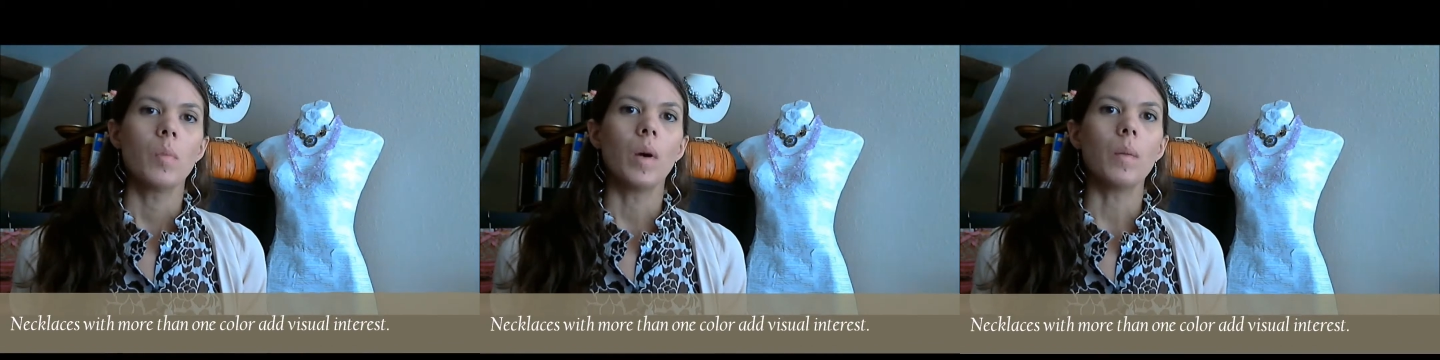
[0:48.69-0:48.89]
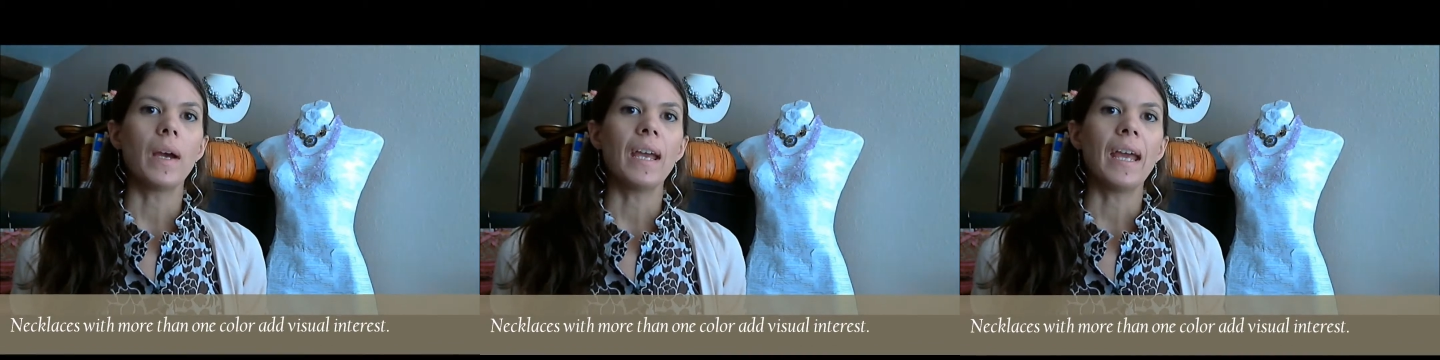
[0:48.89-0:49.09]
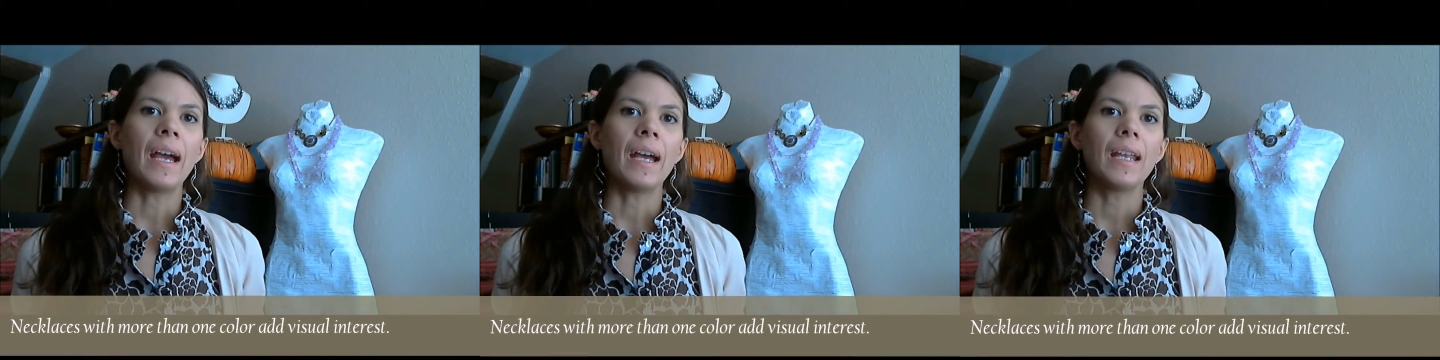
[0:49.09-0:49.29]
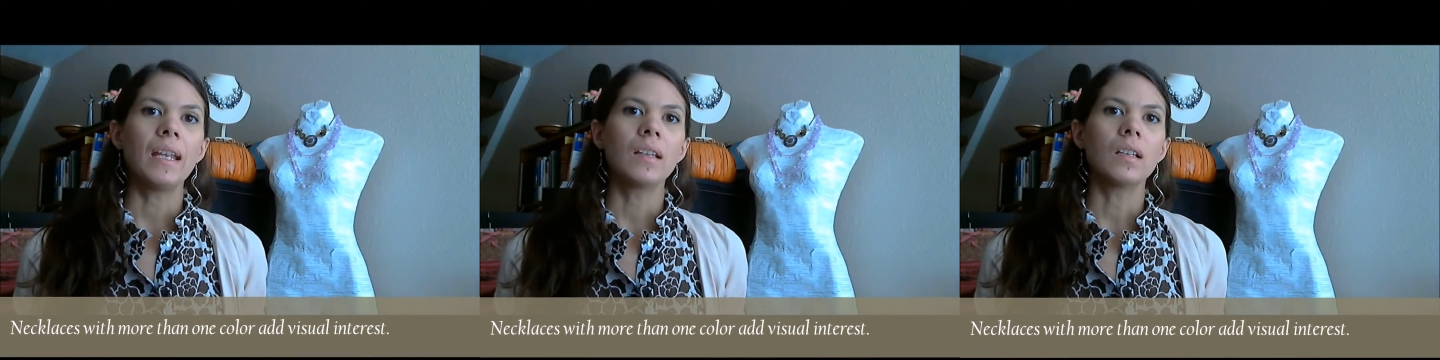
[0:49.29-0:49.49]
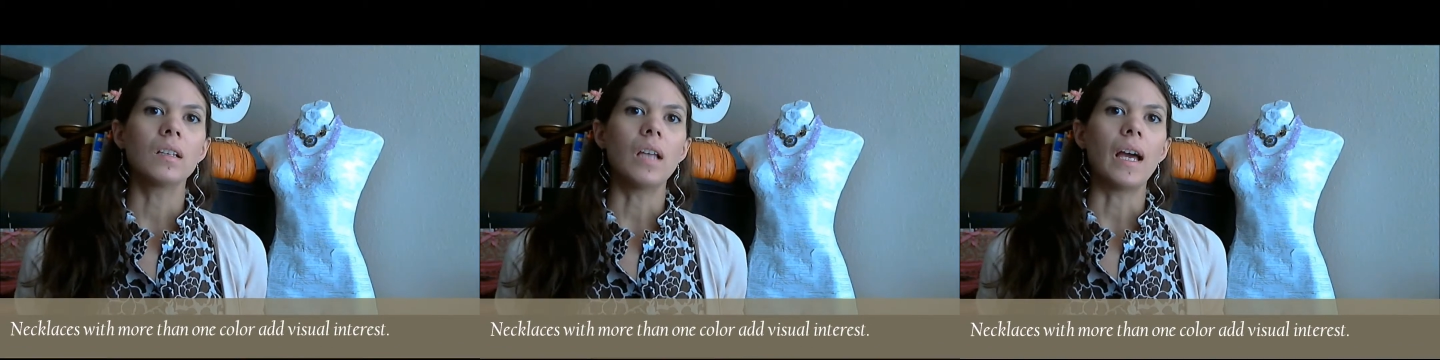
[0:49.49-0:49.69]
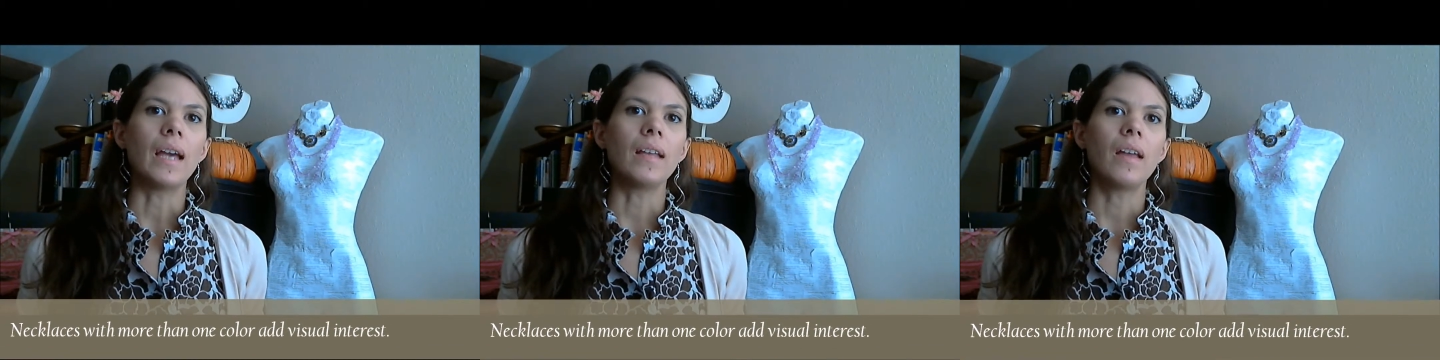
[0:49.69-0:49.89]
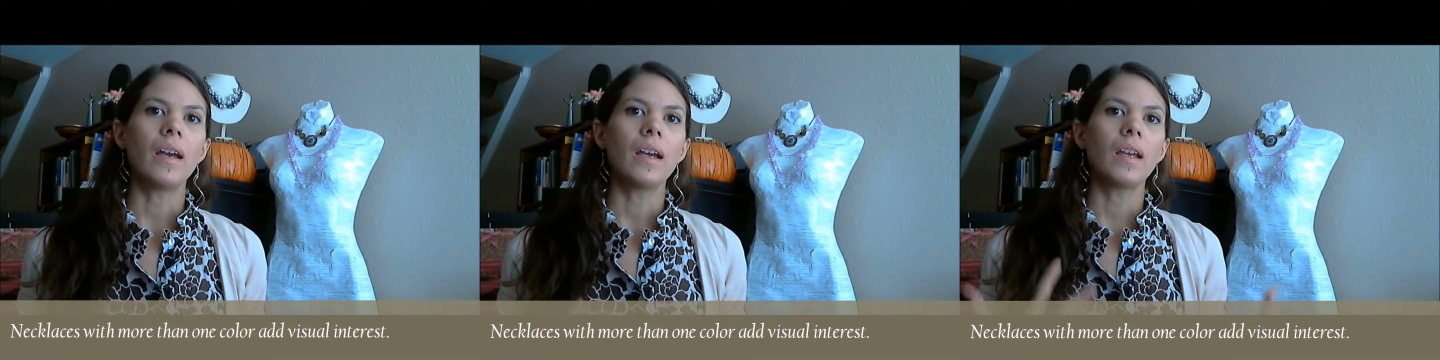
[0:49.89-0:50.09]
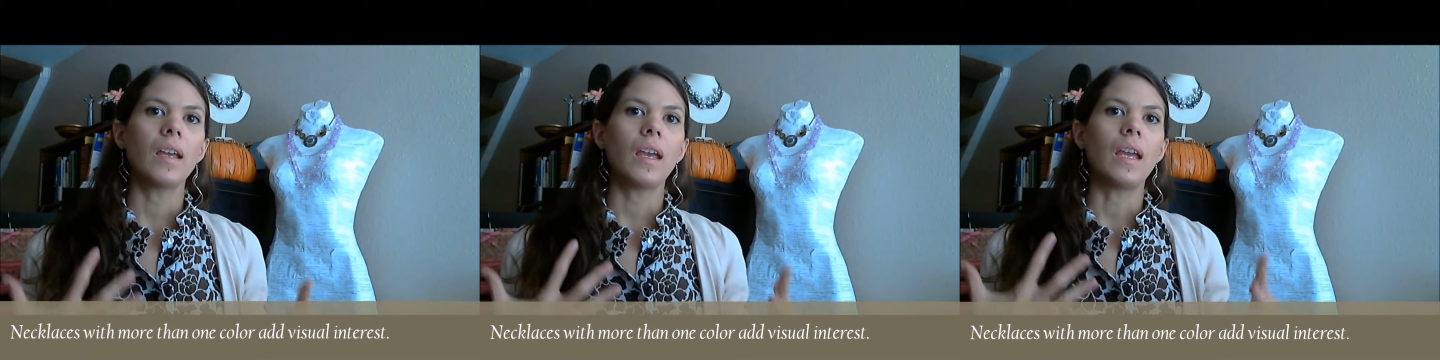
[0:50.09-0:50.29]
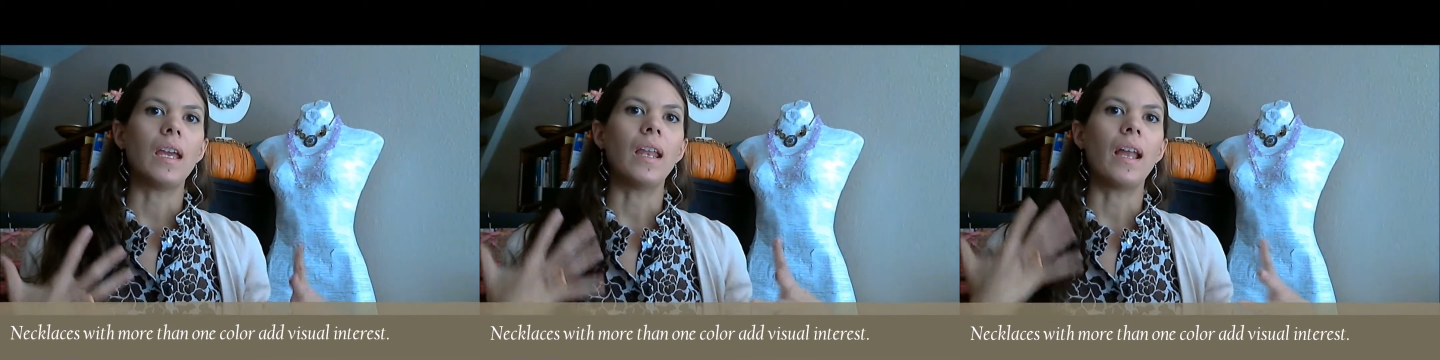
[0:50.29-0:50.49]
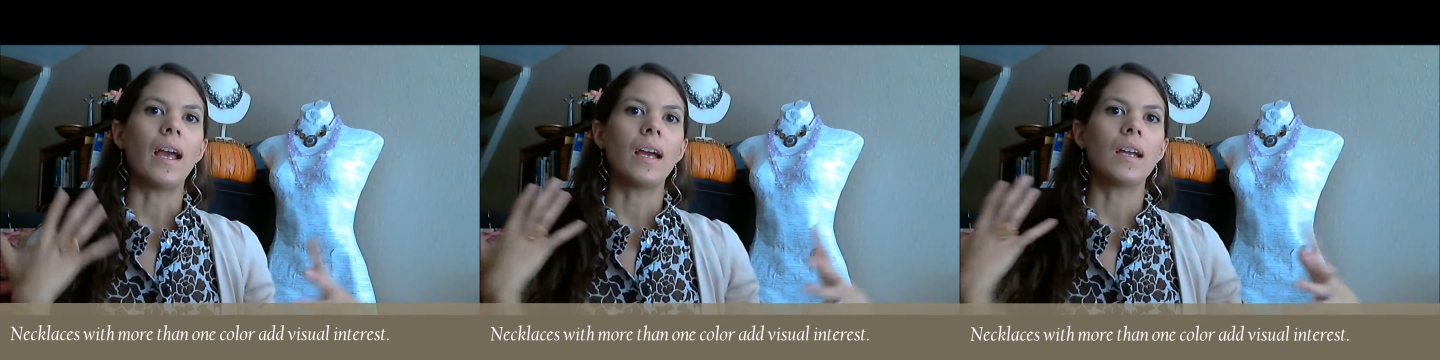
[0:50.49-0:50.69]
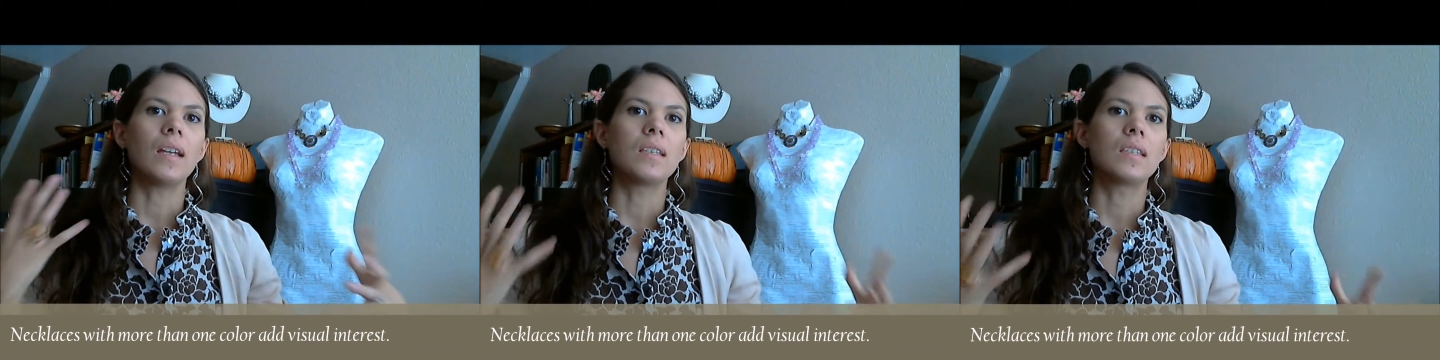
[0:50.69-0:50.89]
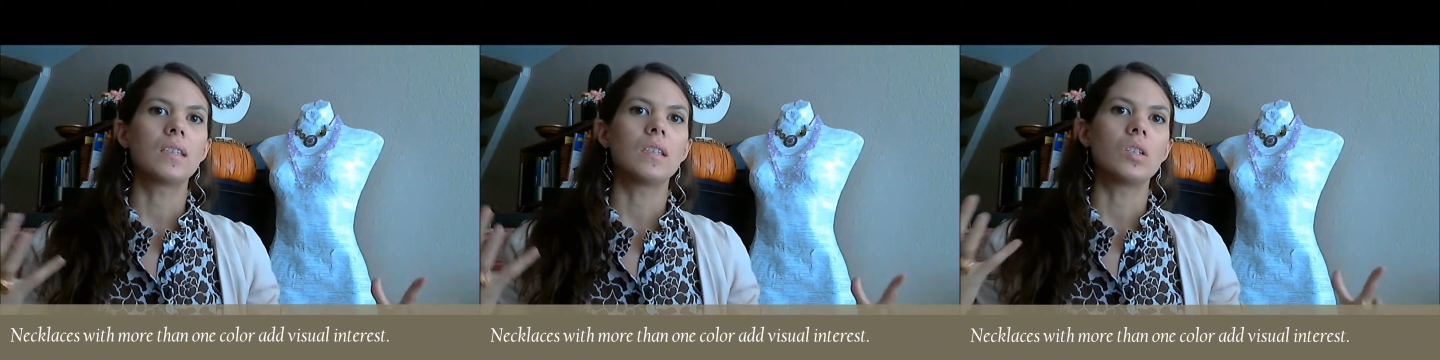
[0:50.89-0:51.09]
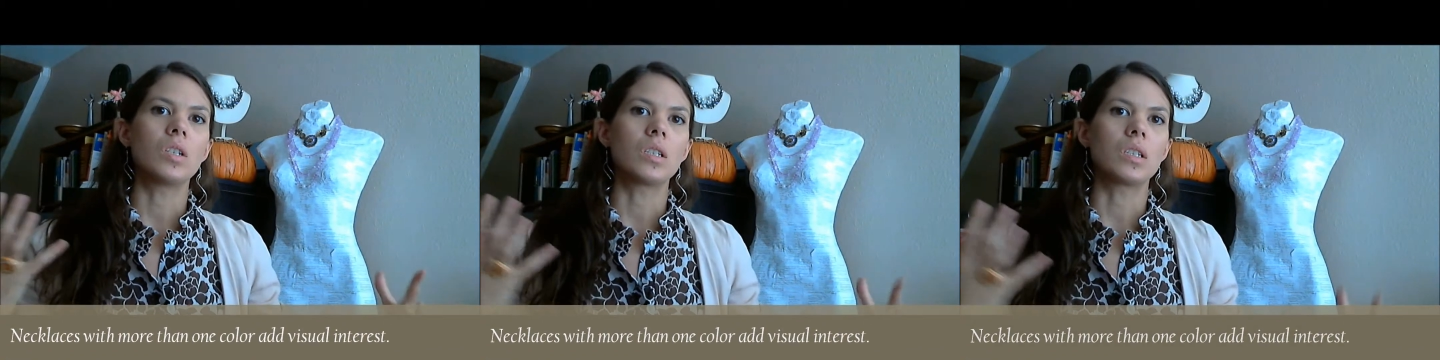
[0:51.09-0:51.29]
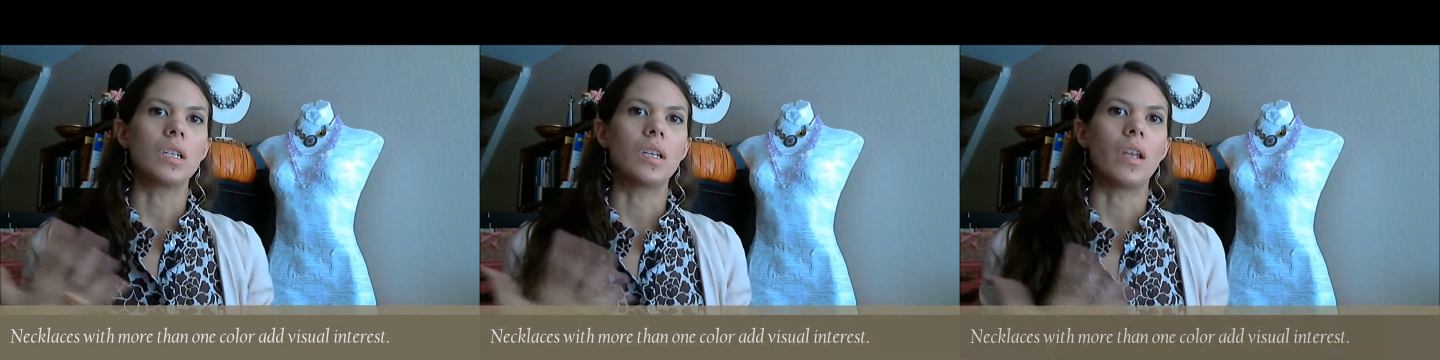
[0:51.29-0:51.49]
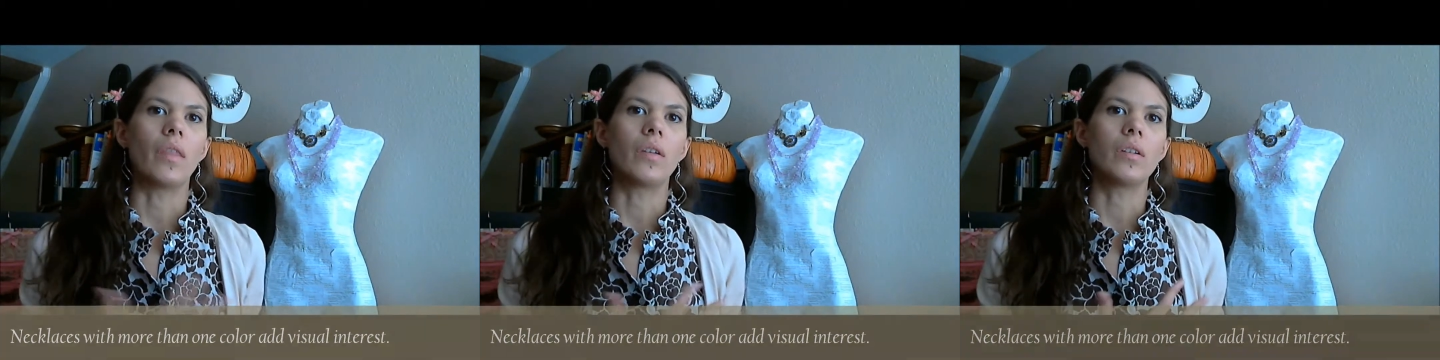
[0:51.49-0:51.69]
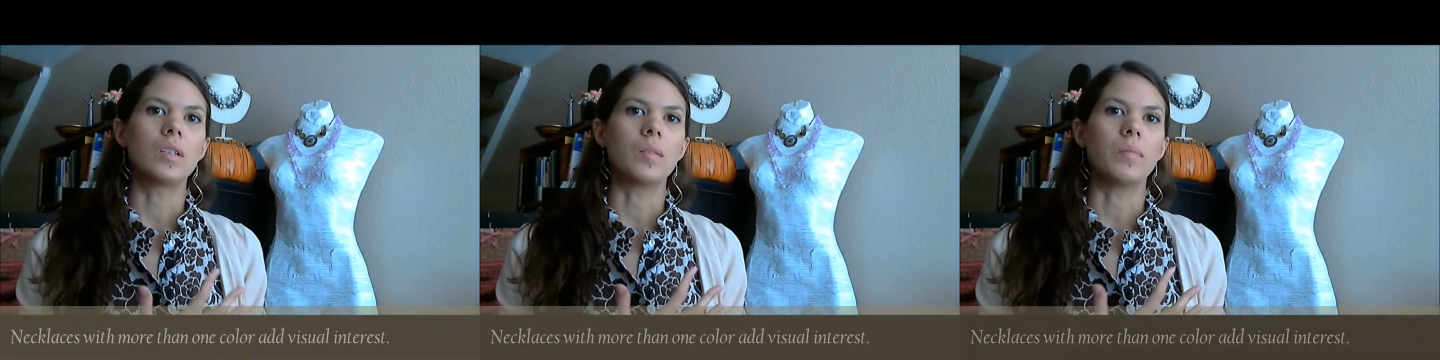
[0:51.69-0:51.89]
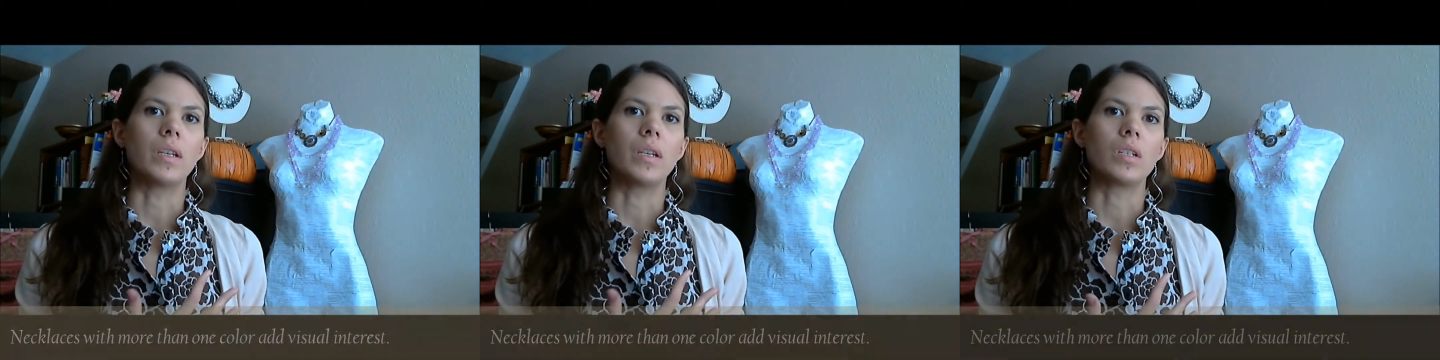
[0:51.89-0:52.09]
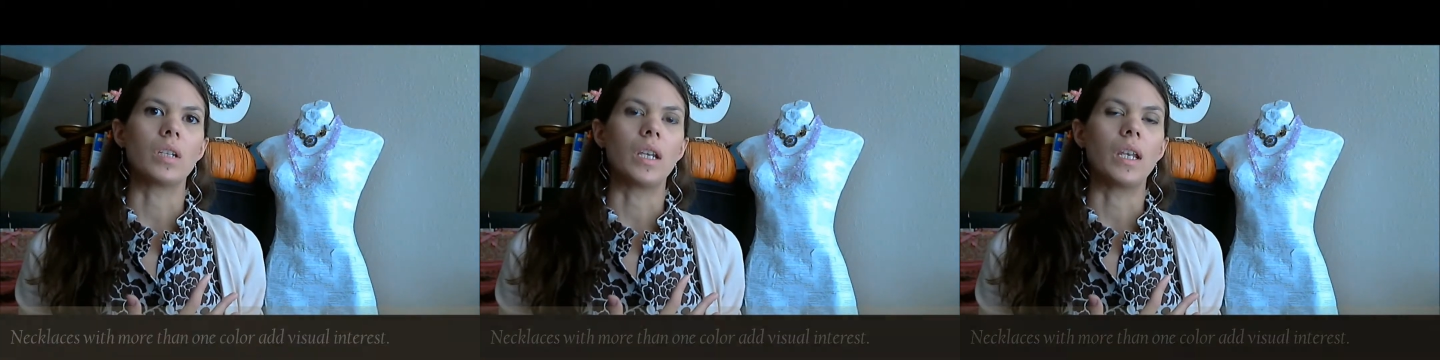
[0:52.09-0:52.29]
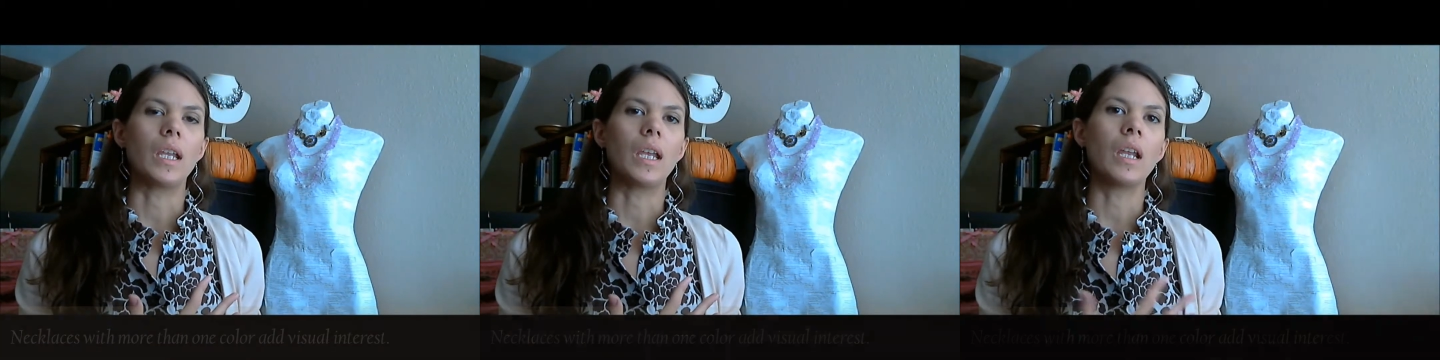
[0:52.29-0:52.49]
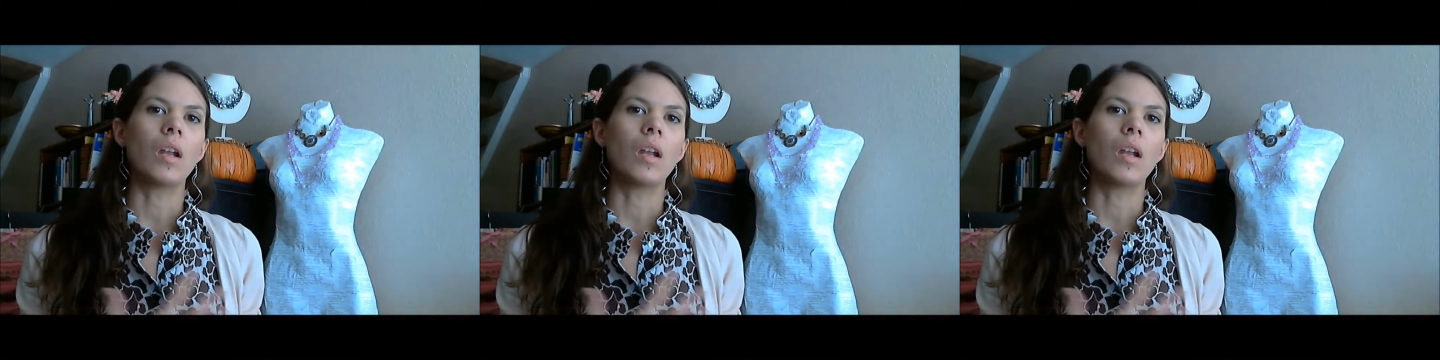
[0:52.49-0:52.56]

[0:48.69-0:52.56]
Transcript: But by adding the lilac, it adds just another dimension.